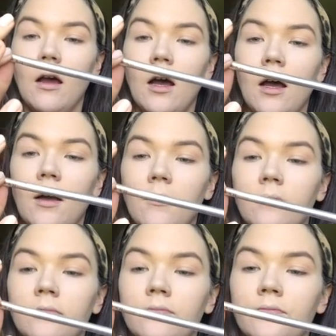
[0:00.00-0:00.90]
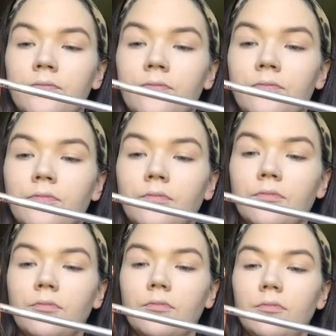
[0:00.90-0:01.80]

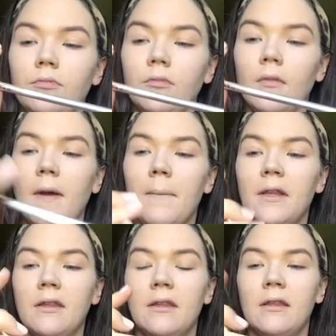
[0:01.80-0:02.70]
But